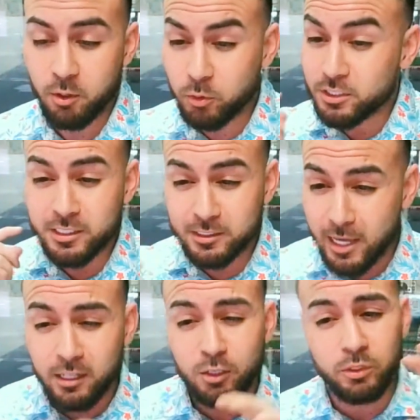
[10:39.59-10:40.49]
which is
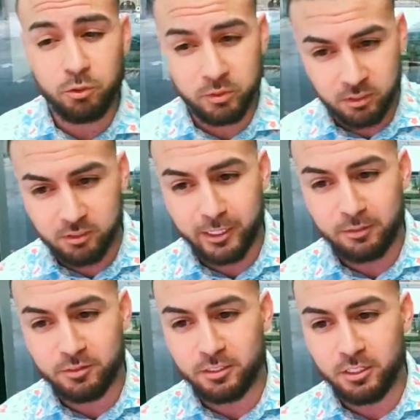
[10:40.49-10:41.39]
exactly what it would look like
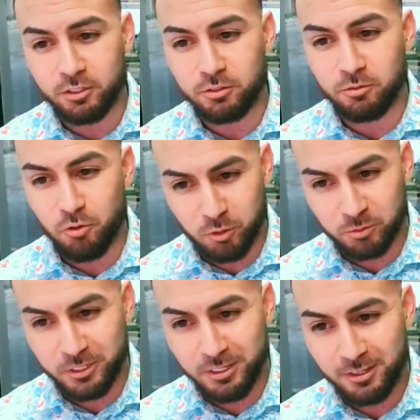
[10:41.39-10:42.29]
if they did it
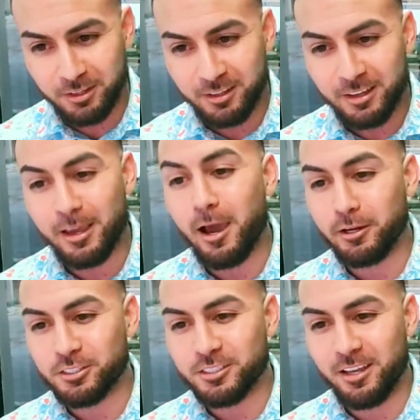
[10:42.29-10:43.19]
normally. I
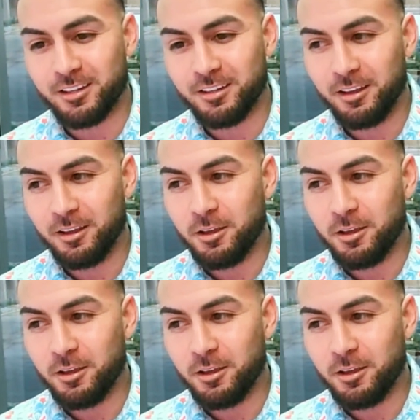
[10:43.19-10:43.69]
understand.